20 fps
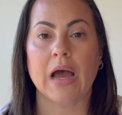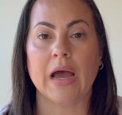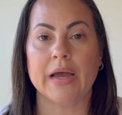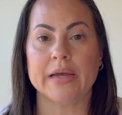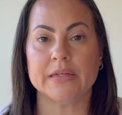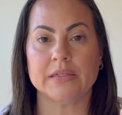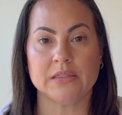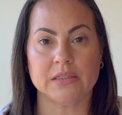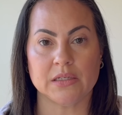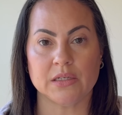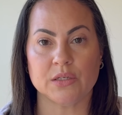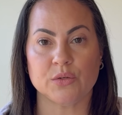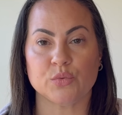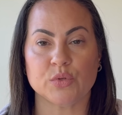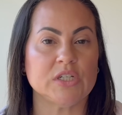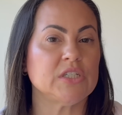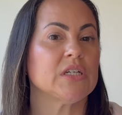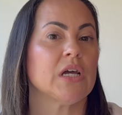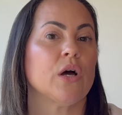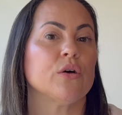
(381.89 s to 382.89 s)
I did
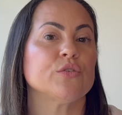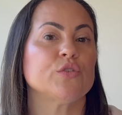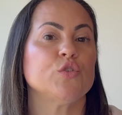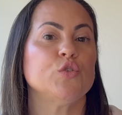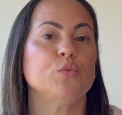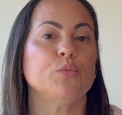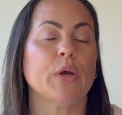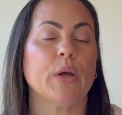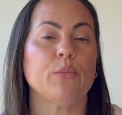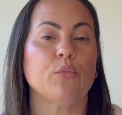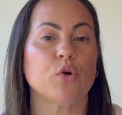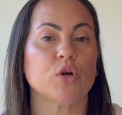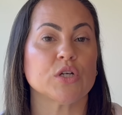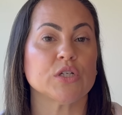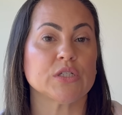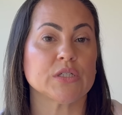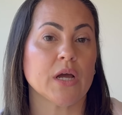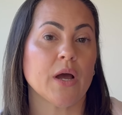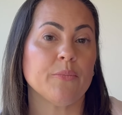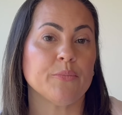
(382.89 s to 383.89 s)
reach out to my
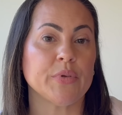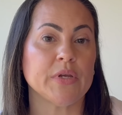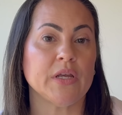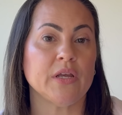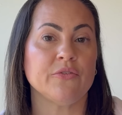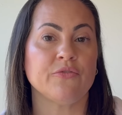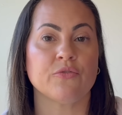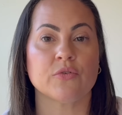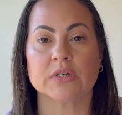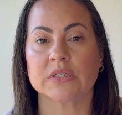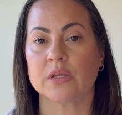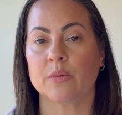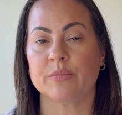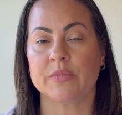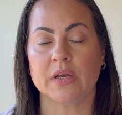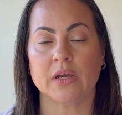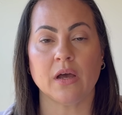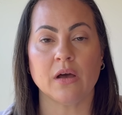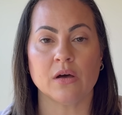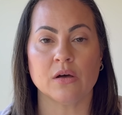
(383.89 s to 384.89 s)
mortgage company for
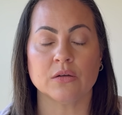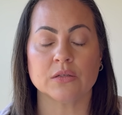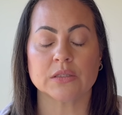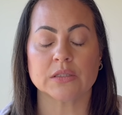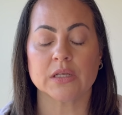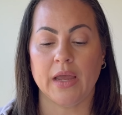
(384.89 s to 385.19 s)
something else,